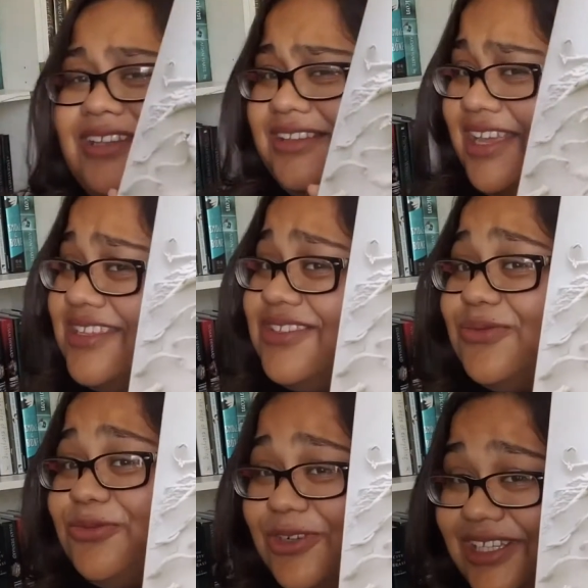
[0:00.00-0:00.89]
that's
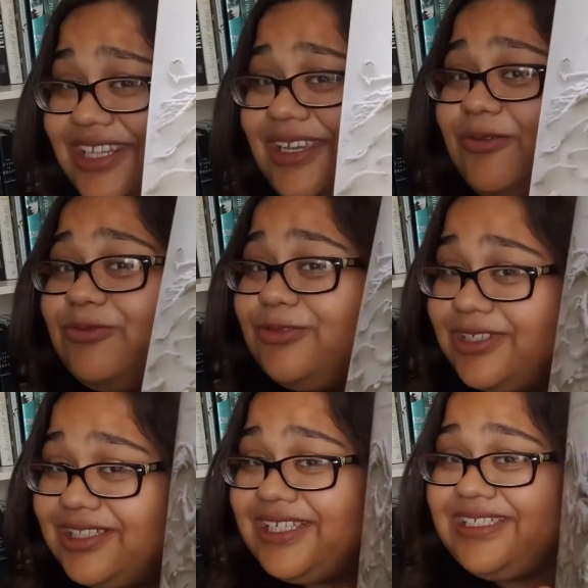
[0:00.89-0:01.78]
really,
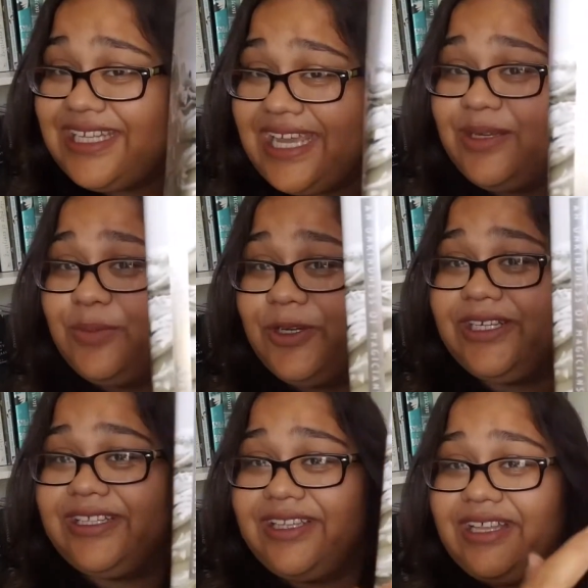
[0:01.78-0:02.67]
really dang
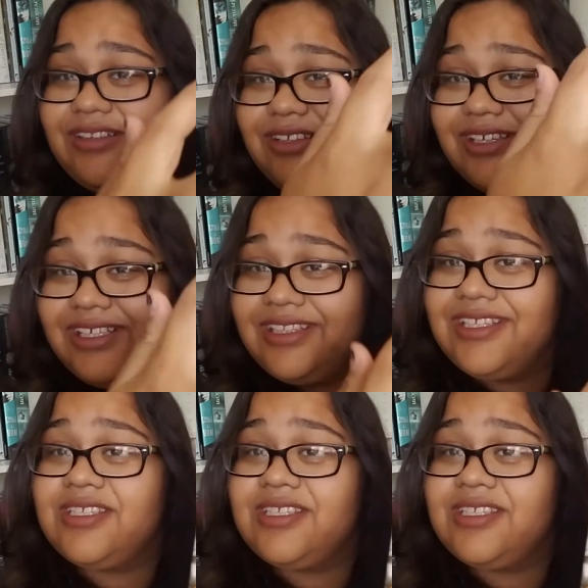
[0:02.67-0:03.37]
pretty. Like, look at this